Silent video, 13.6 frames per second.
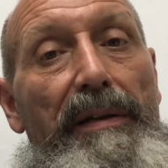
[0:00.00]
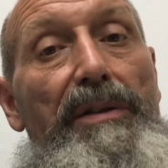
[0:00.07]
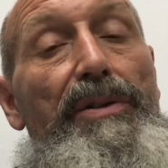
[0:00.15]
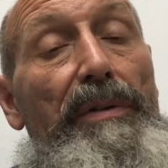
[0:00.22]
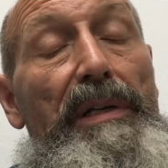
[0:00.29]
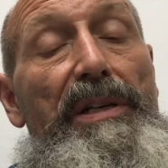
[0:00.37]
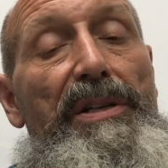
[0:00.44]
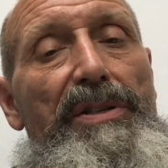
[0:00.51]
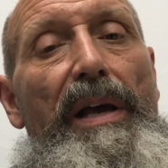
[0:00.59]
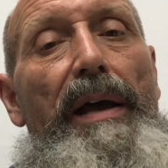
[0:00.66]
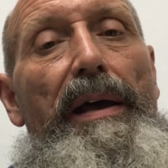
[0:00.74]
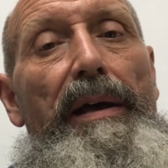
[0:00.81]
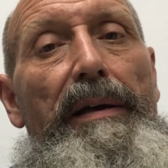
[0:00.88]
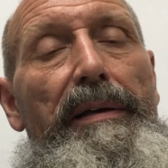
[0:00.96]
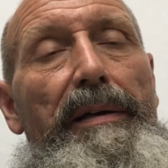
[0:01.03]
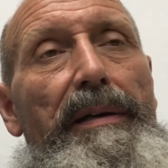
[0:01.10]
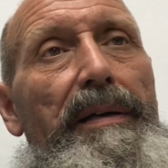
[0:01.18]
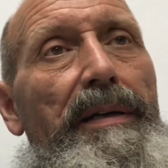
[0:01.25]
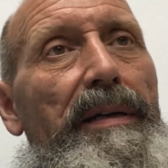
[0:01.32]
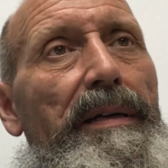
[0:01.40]
It's really sad
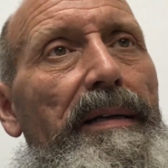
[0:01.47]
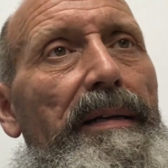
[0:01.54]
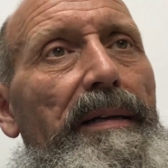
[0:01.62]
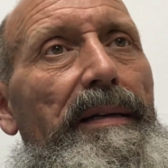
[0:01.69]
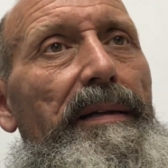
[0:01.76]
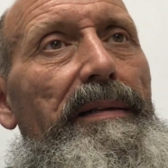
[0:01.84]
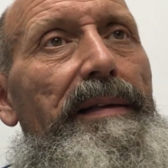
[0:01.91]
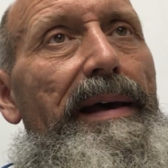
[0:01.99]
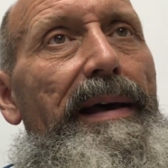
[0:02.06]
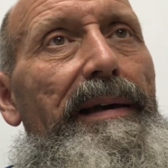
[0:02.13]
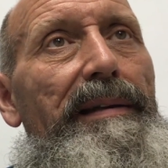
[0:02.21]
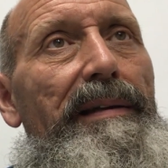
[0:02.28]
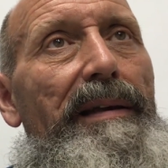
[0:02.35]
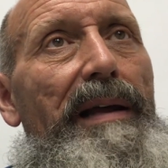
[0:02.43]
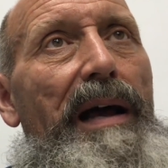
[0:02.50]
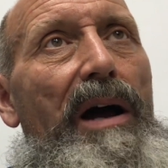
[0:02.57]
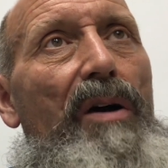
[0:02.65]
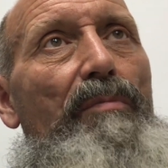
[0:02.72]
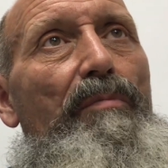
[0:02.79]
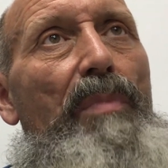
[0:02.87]
that
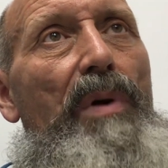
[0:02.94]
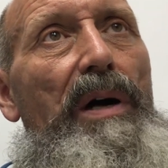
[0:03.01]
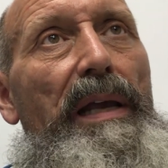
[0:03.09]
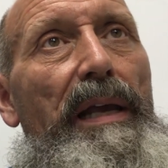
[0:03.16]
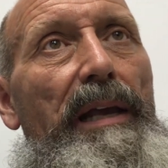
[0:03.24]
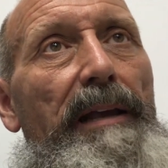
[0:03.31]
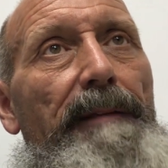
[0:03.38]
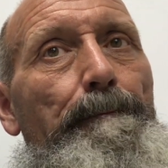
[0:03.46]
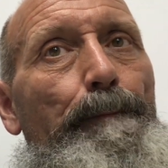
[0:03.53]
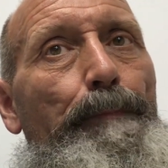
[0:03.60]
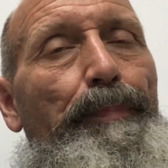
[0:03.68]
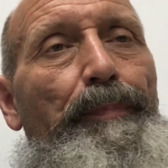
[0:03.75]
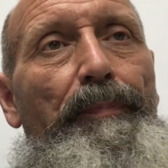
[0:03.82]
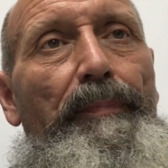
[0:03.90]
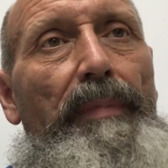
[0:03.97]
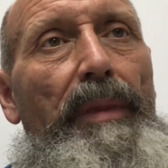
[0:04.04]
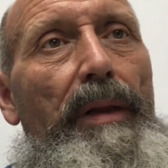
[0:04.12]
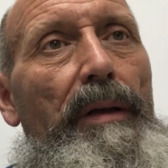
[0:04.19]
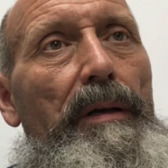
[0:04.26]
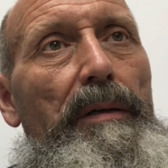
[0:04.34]
how money
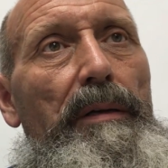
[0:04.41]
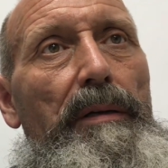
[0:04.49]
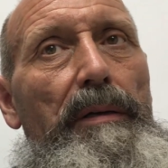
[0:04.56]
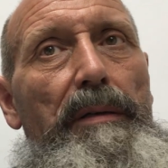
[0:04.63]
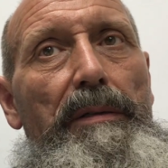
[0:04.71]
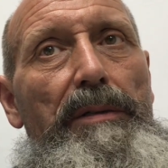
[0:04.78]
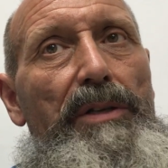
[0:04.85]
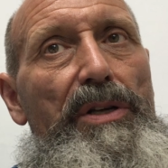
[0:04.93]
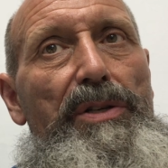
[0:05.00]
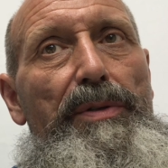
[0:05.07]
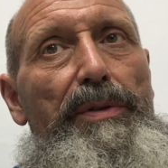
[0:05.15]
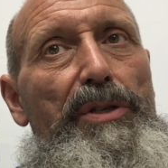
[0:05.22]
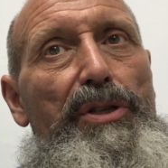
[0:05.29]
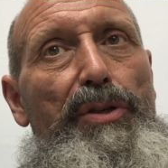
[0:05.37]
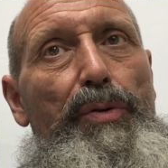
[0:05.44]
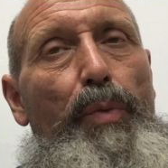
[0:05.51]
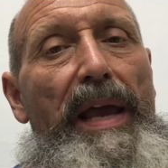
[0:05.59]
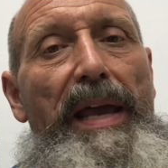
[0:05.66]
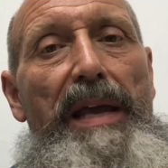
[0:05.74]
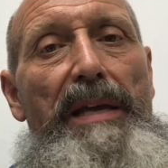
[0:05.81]
just
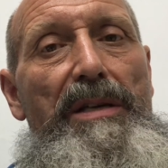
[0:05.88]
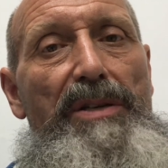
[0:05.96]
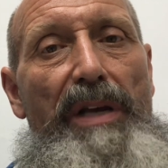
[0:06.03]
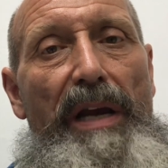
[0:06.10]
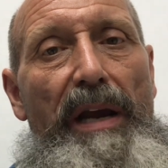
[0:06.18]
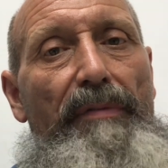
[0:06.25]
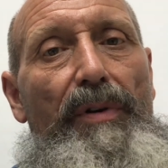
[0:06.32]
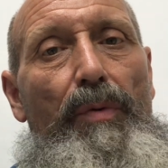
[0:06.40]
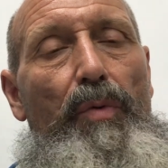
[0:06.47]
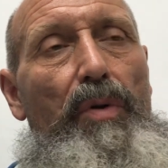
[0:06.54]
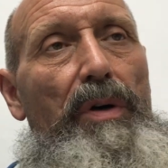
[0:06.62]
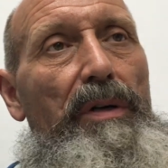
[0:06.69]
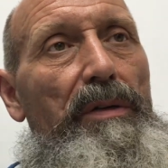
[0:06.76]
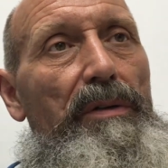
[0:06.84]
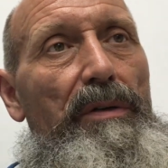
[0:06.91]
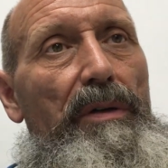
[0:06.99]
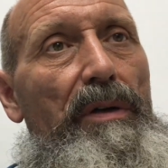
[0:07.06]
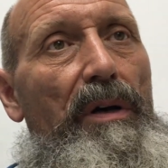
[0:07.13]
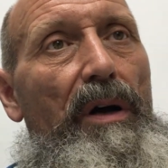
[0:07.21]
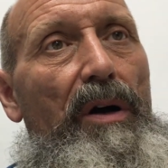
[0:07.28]
sways everyone,
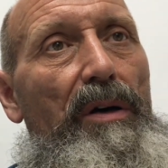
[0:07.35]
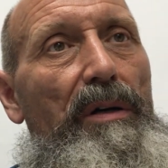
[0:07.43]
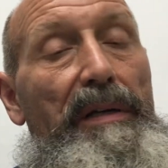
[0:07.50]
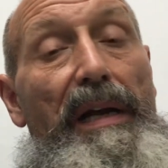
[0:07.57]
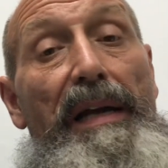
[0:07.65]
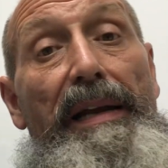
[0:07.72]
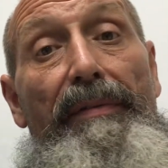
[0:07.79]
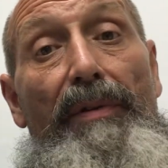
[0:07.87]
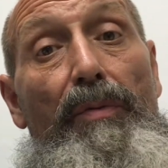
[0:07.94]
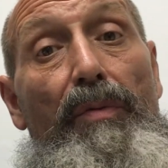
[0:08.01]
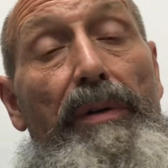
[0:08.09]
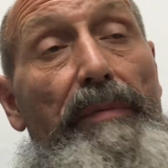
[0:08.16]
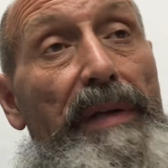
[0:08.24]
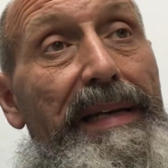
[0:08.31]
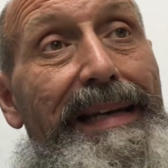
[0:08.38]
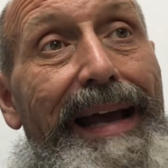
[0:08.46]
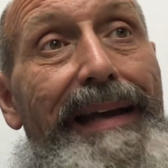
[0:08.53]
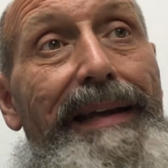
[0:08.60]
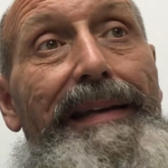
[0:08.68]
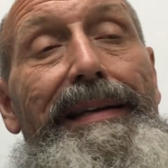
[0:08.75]
not everyone, but
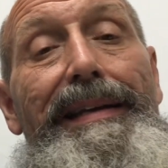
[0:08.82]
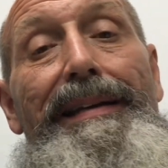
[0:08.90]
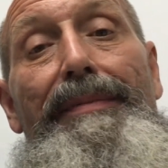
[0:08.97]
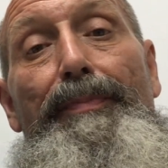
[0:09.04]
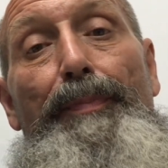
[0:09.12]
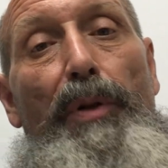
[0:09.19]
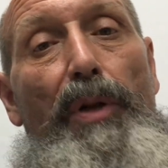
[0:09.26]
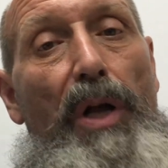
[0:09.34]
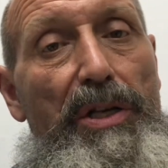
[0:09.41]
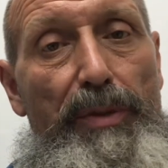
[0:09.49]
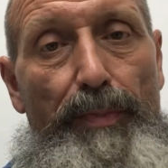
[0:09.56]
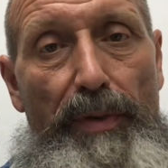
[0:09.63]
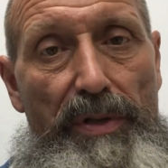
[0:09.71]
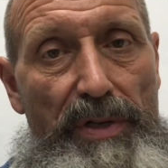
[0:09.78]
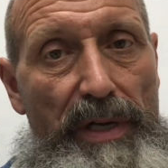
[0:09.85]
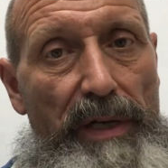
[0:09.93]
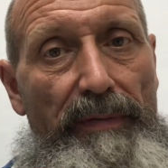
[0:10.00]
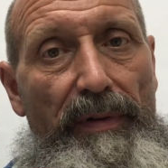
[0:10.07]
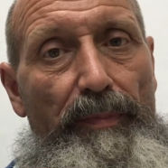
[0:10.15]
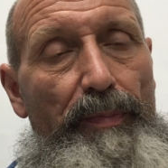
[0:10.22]

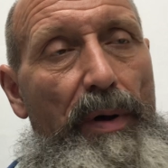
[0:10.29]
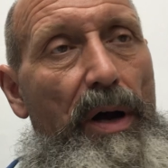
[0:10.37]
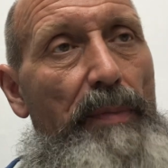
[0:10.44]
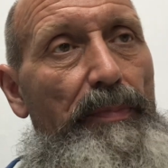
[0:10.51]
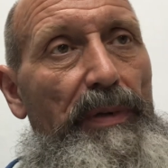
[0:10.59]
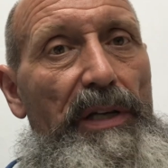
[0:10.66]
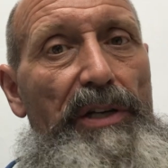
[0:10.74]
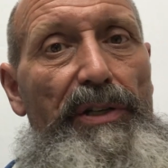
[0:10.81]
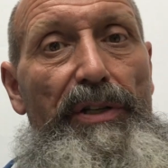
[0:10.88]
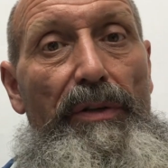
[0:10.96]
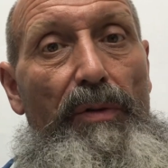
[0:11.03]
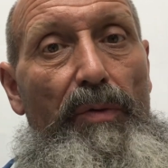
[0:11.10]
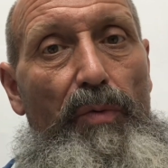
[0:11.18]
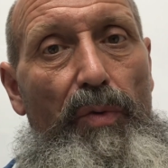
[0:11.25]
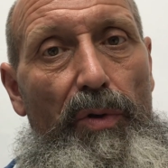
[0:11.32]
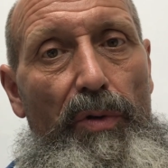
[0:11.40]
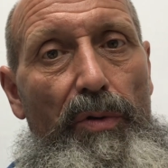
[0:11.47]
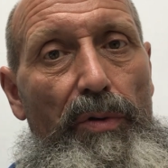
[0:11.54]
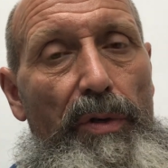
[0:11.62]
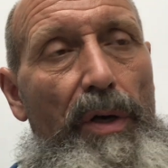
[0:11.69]
90+% of the population of the
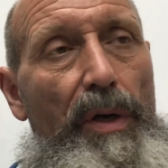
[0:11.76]
world